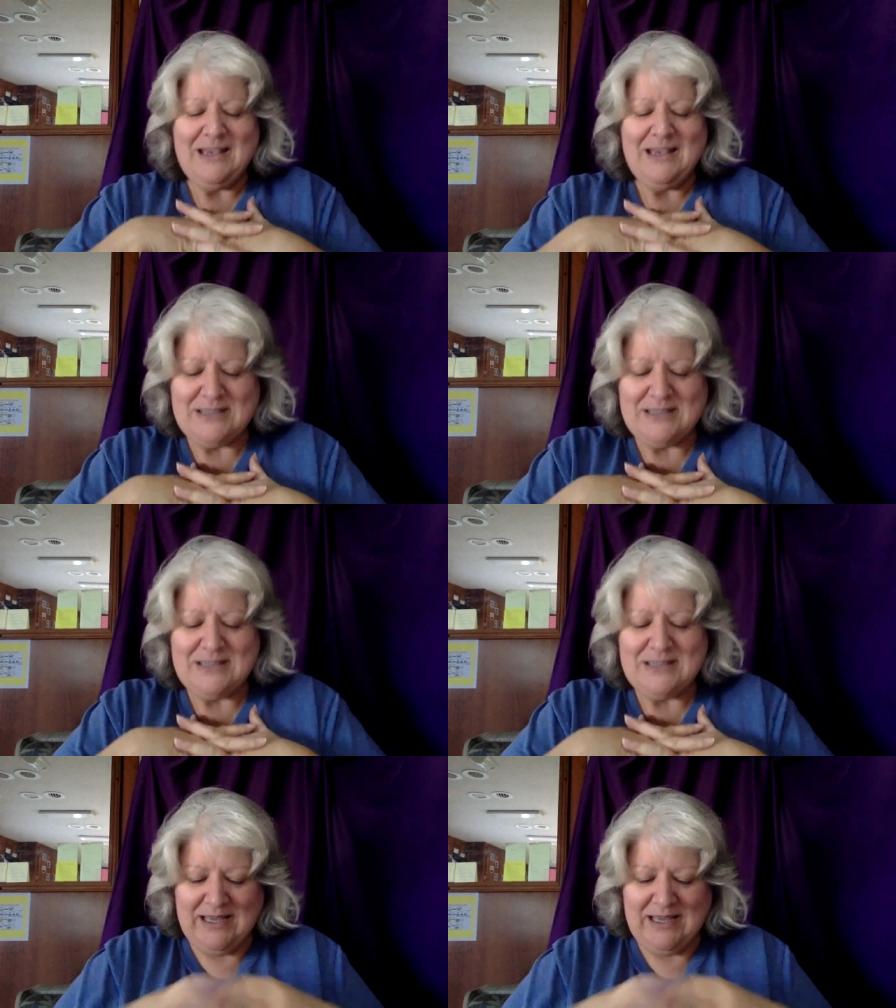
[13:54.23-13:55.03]
So
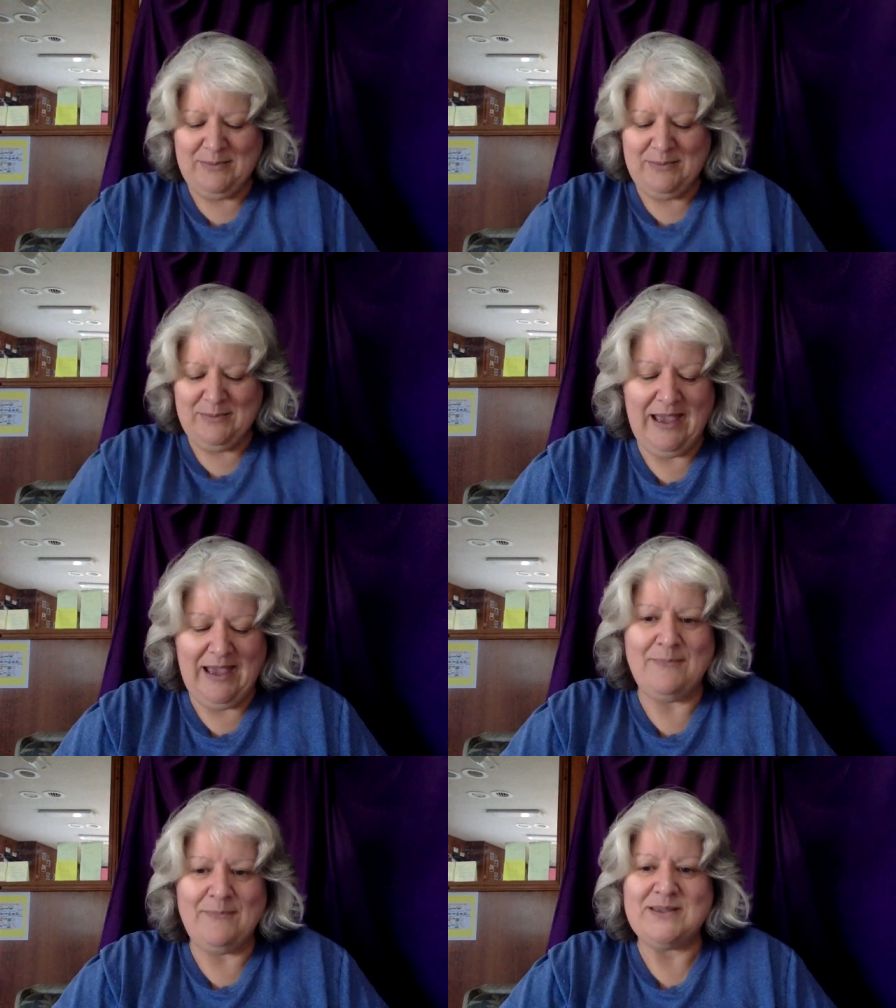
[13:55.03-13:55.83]
it's going to be
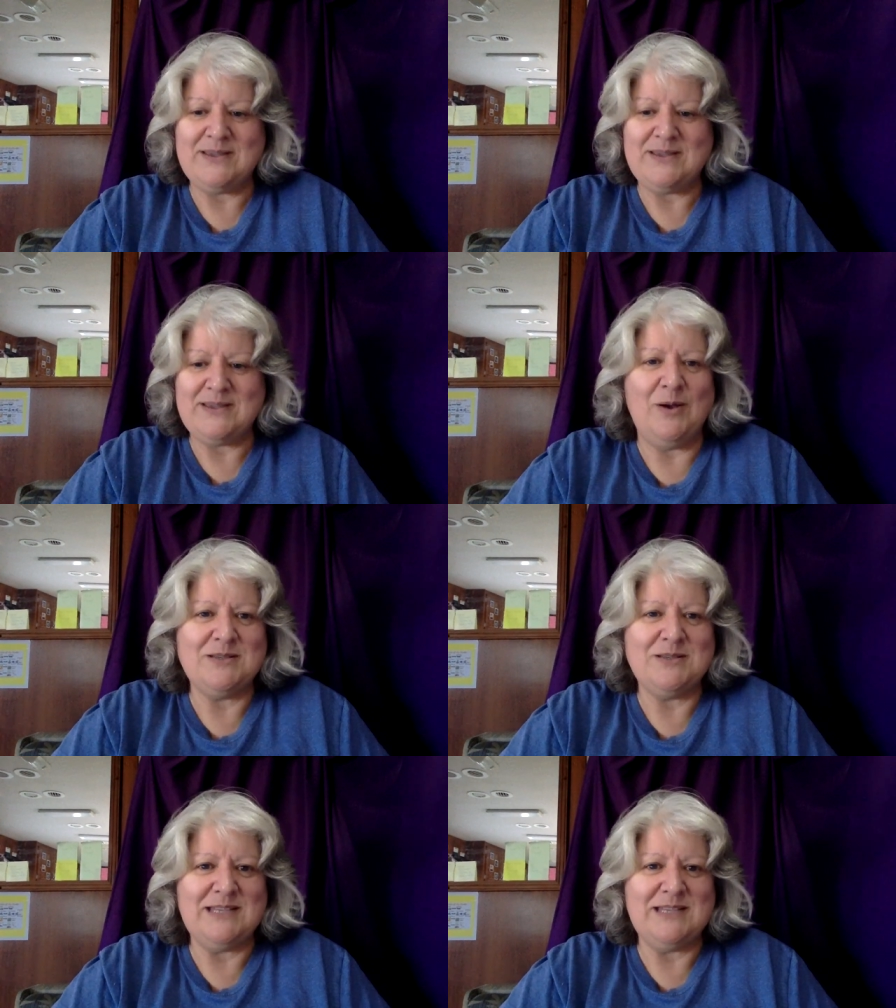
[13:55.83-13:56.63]

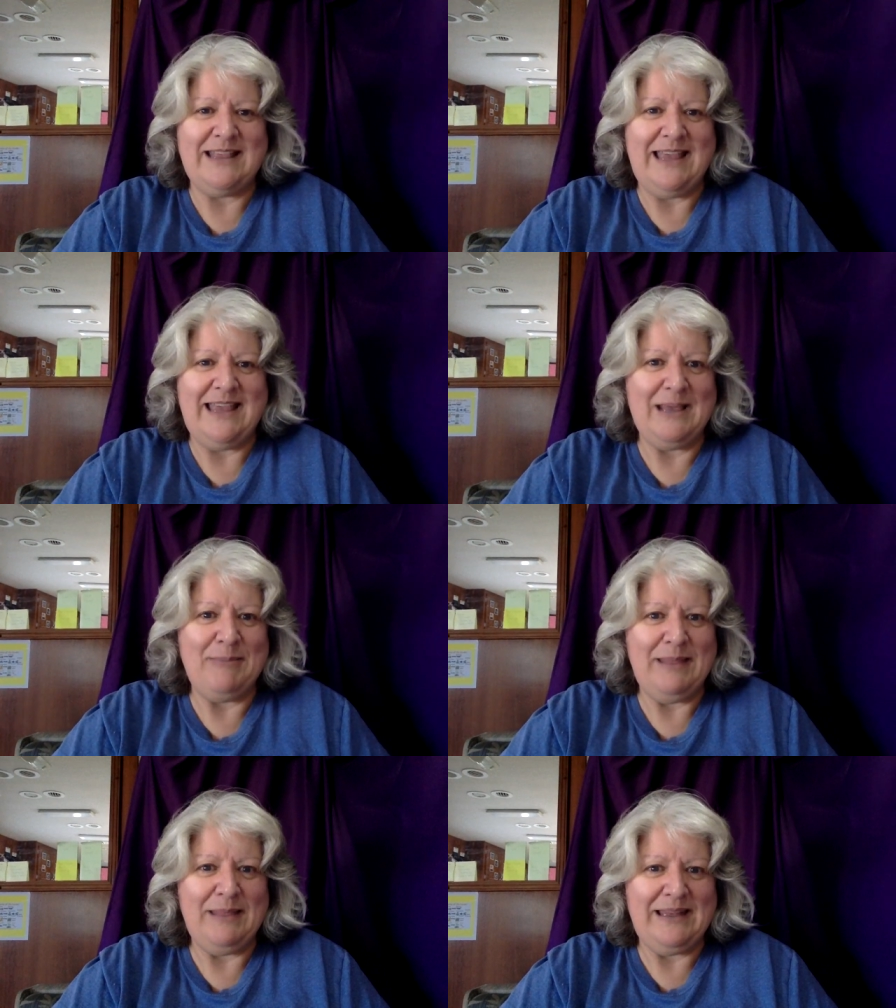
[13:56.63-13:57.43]
awesome to get that
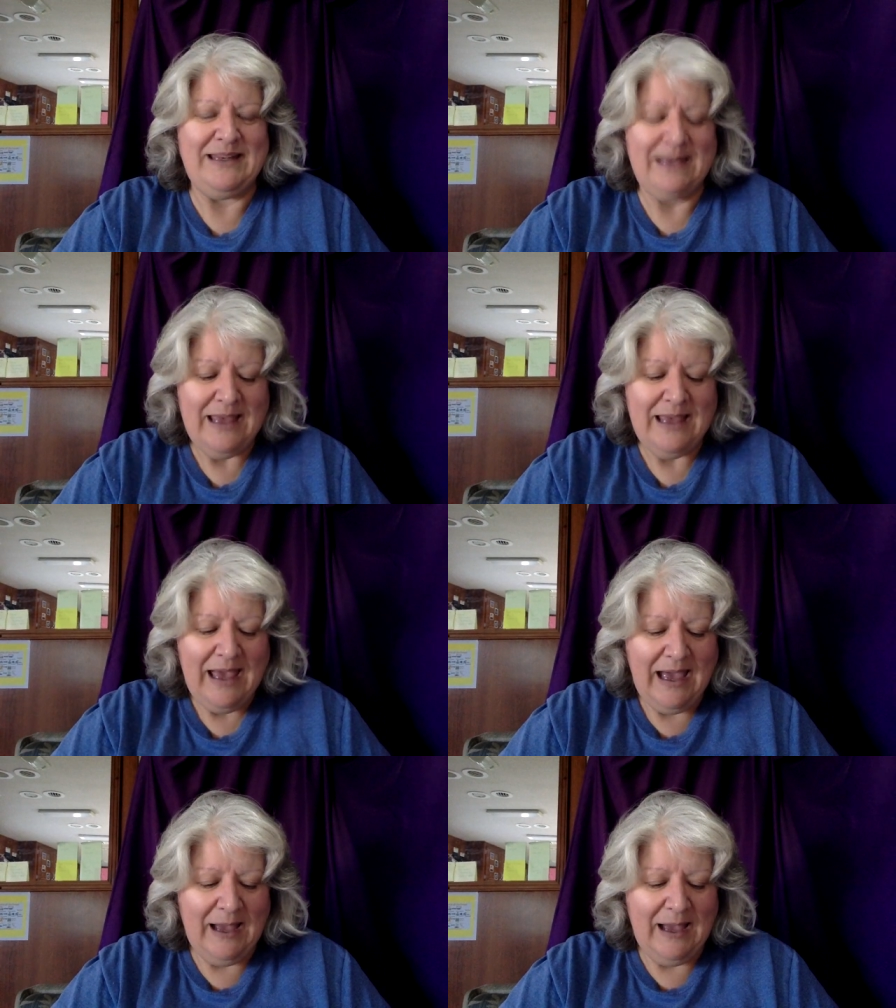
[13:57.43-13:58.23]
completed.
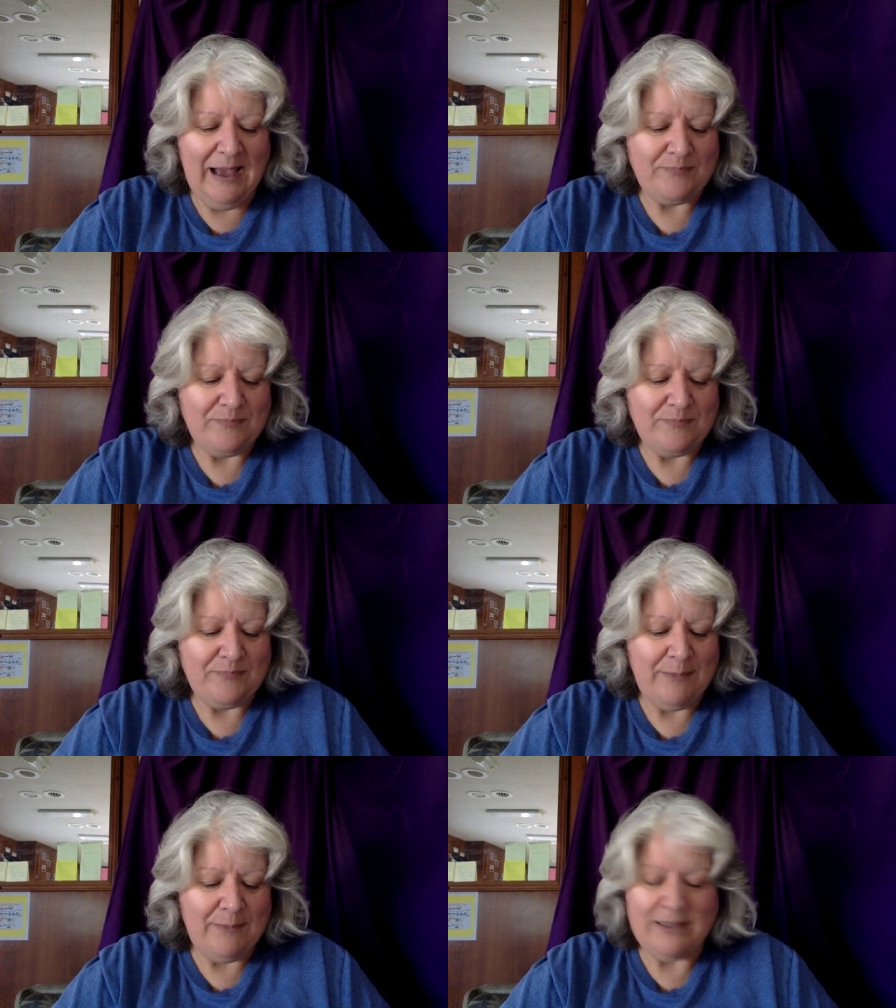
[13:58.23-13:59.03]

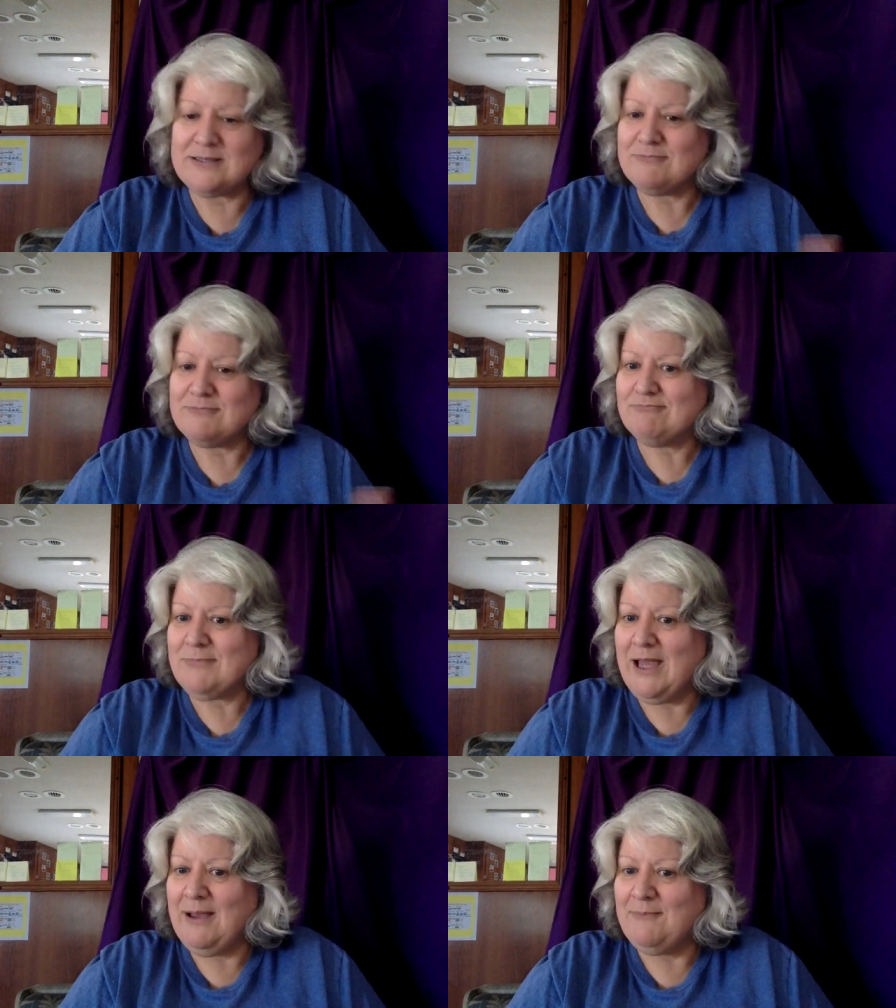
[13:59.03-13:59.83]
What
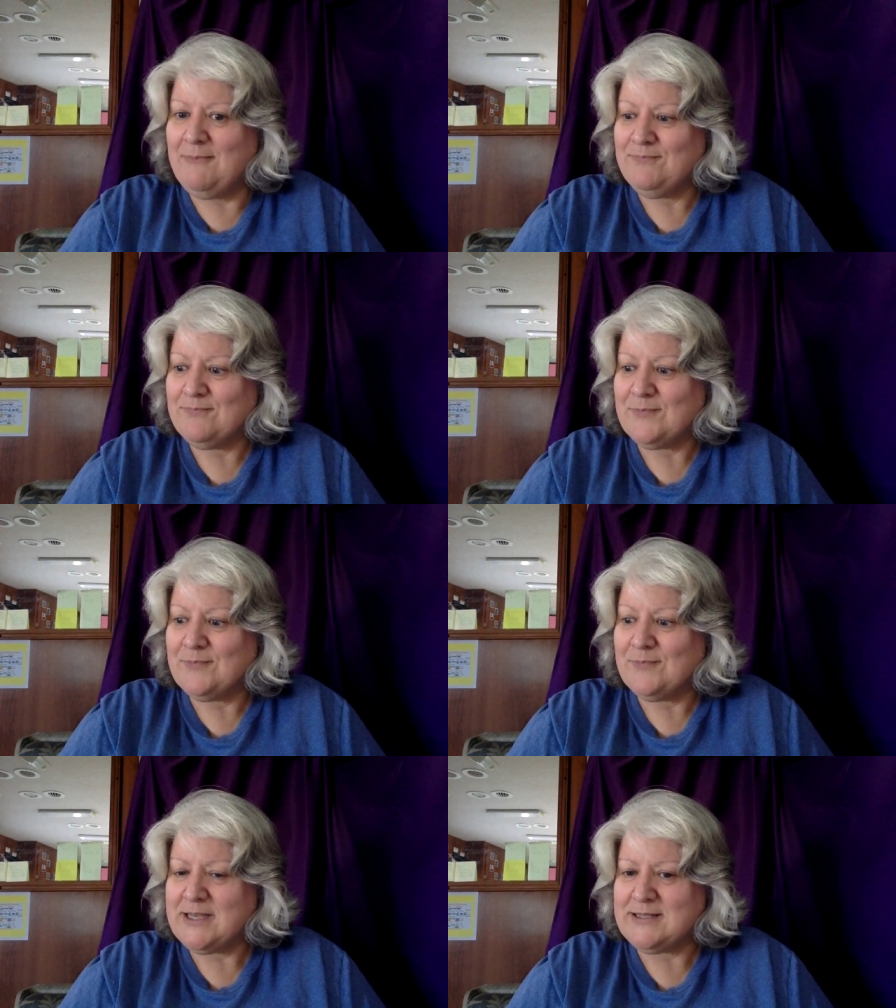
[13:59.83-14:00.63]

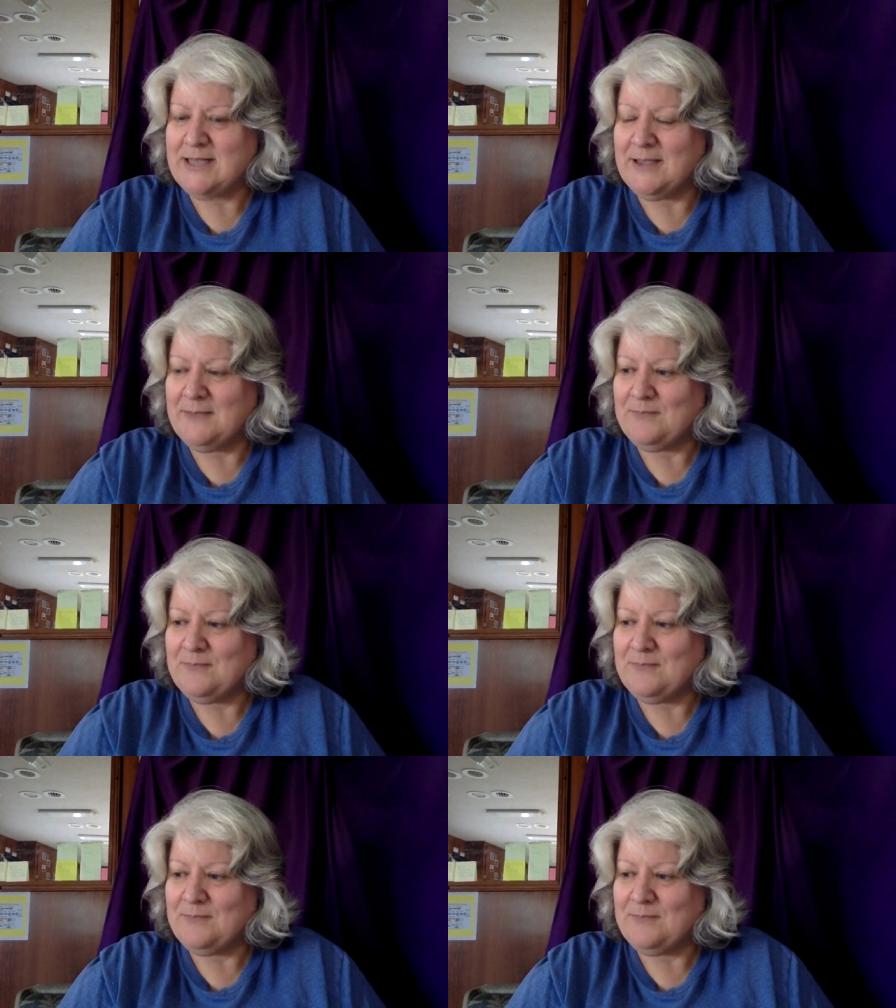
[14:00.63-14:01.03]
was I going to say?